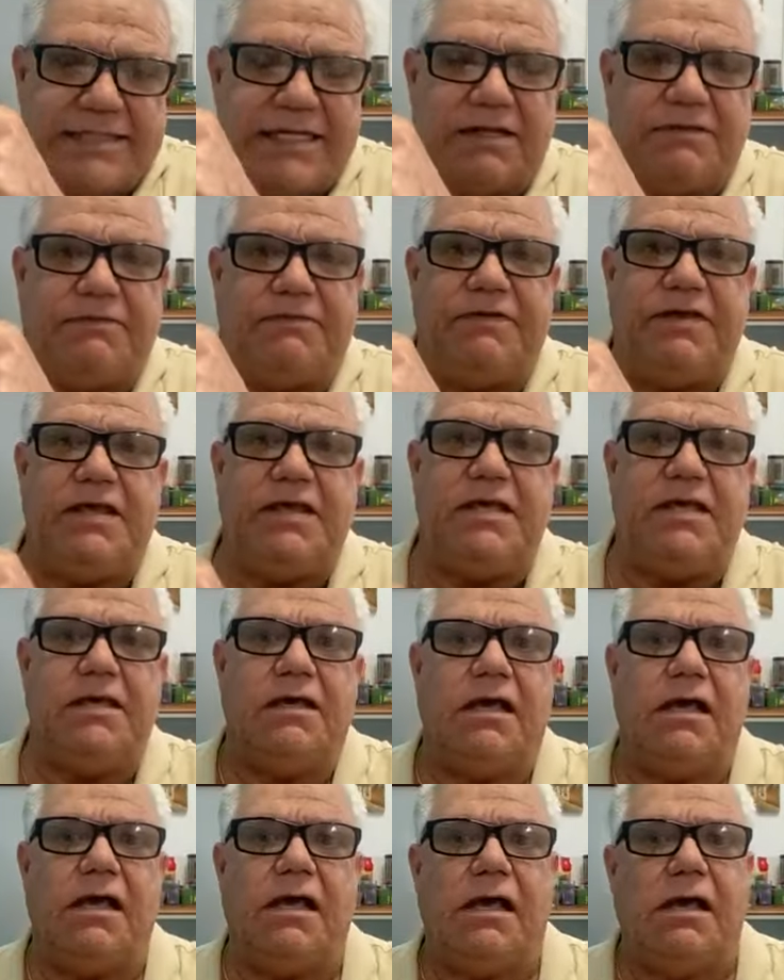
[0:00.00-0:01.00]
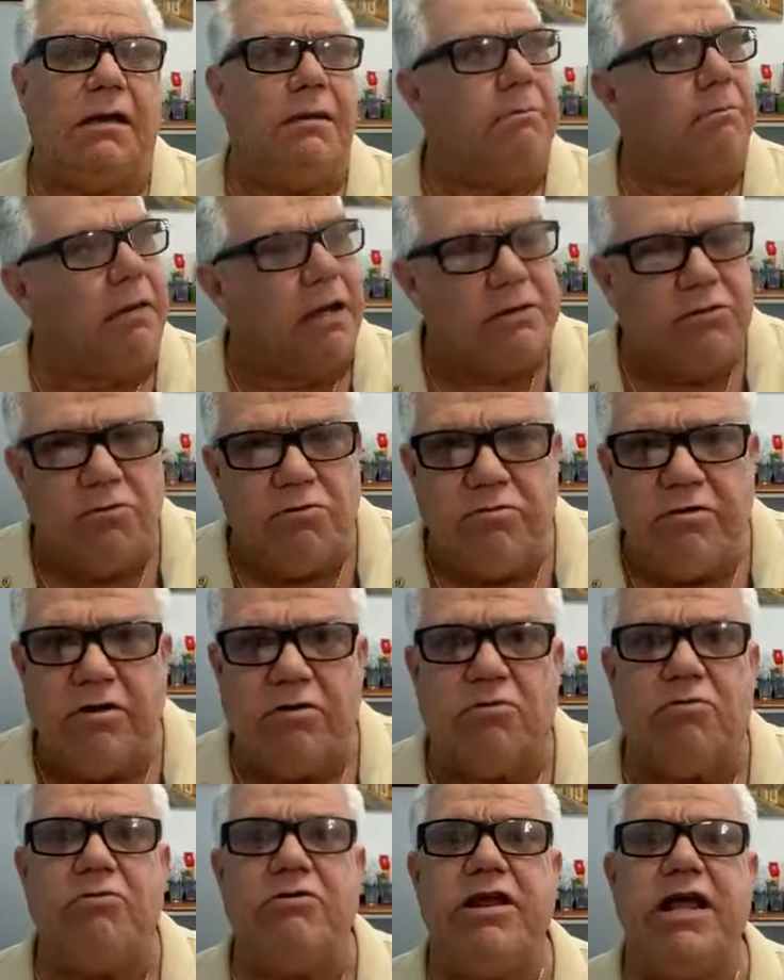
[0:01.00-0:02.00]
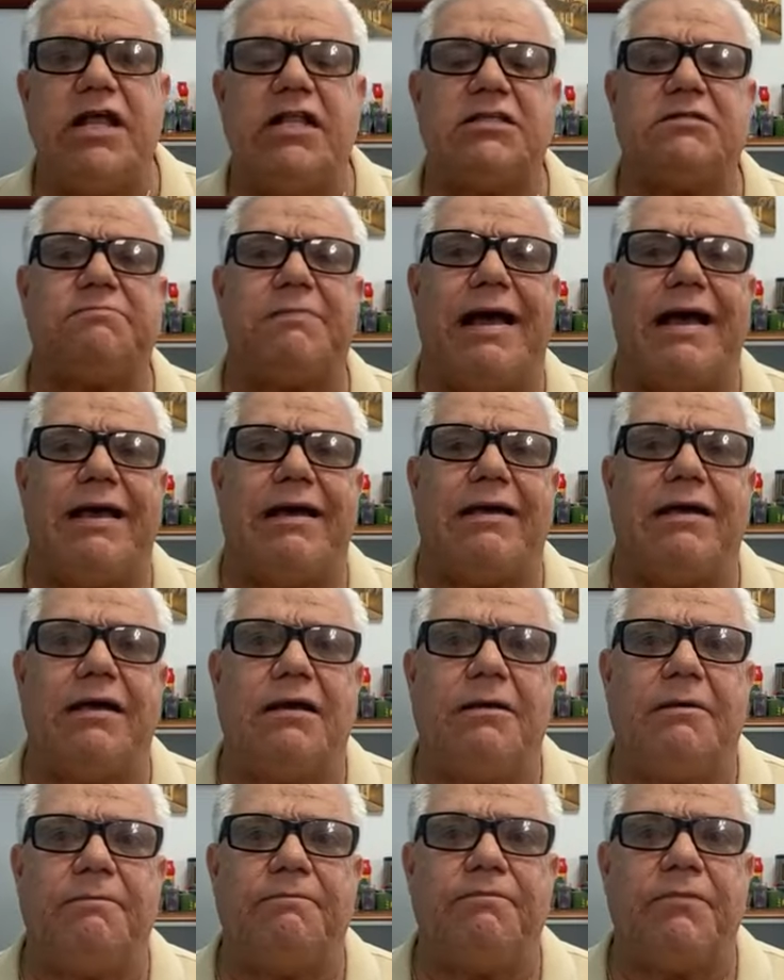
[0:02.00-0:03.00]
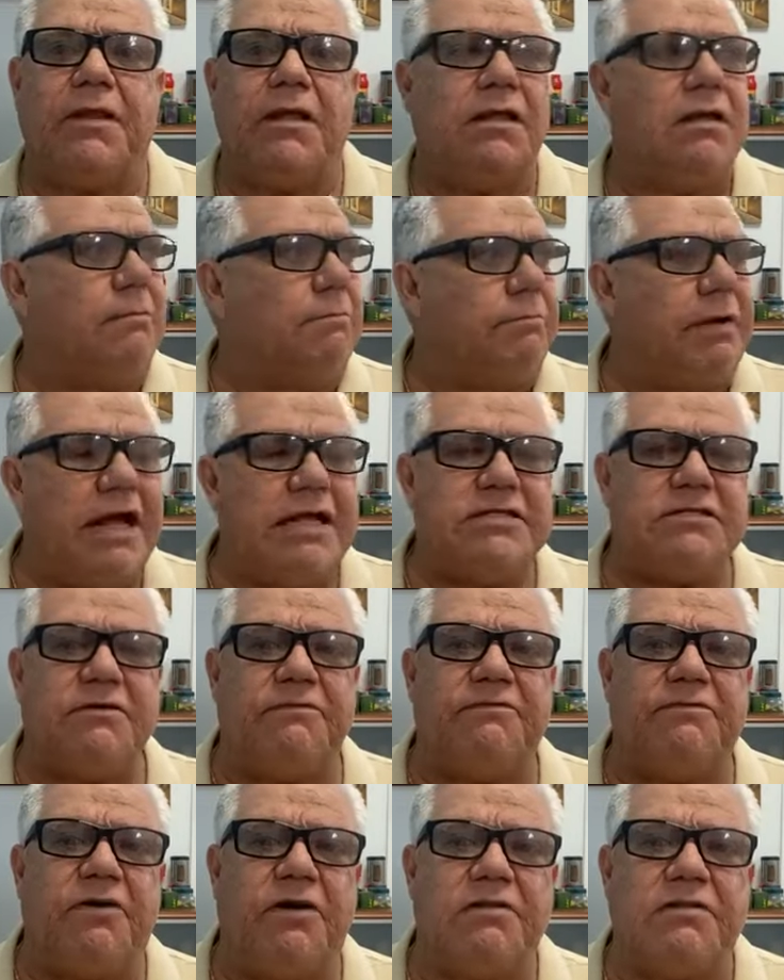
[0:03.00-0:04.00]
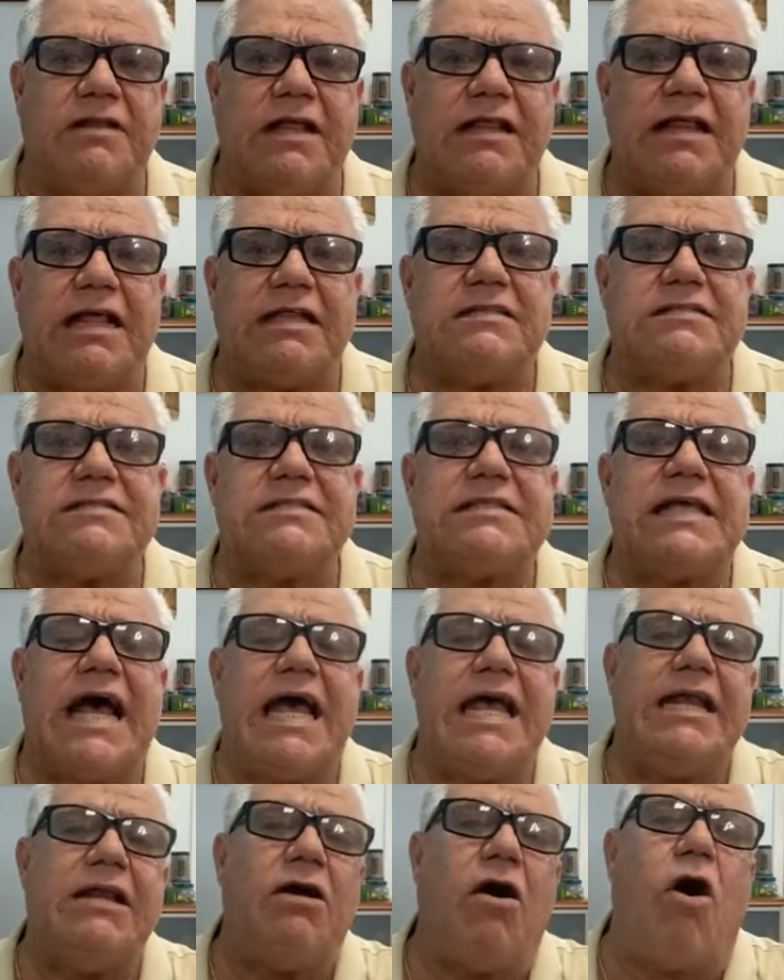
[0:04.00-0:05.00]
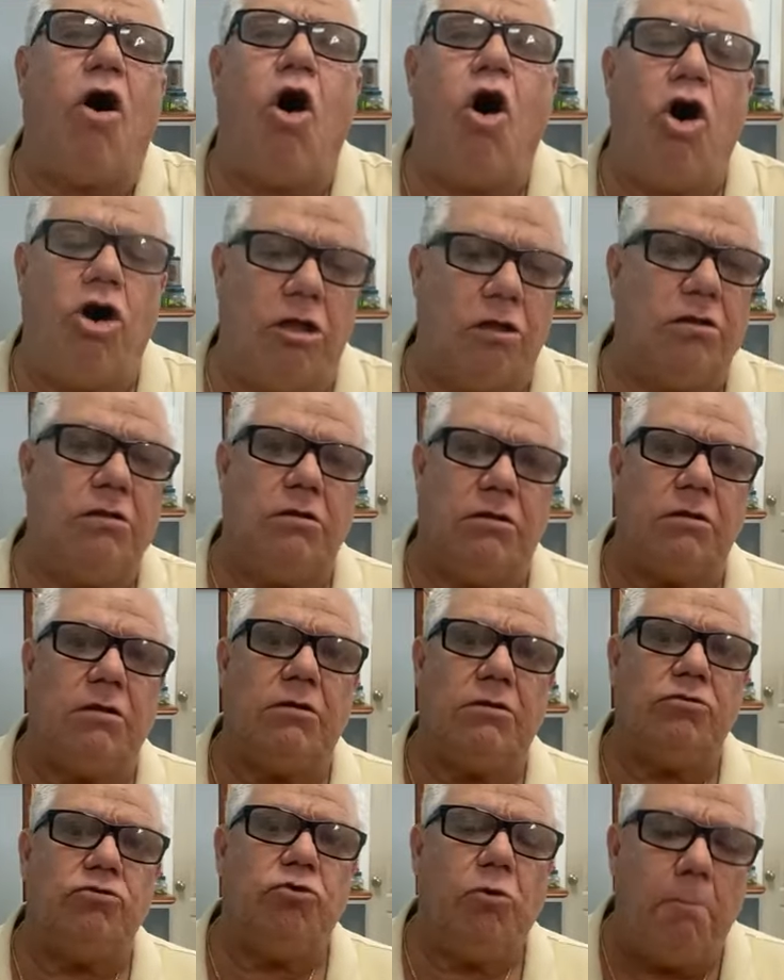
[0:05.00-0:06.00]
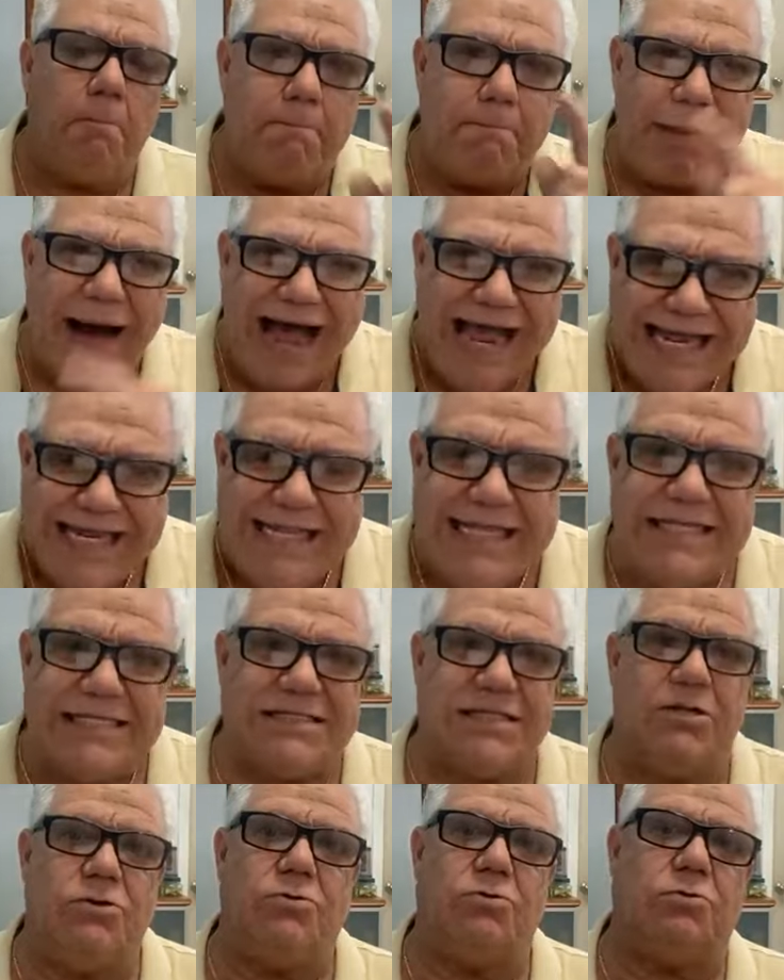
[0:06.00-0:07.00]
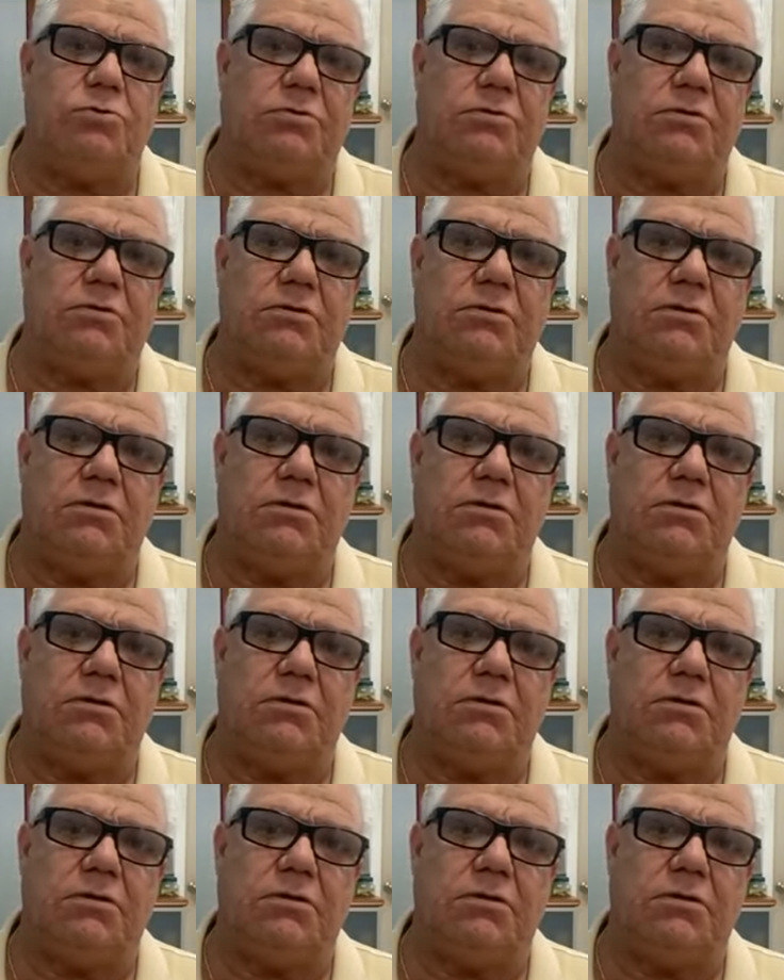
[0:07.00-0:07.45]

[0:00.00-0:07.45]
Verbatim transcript: SFV, Maduro and Curiel's Bank, pension fund that had signed on to buy this loan.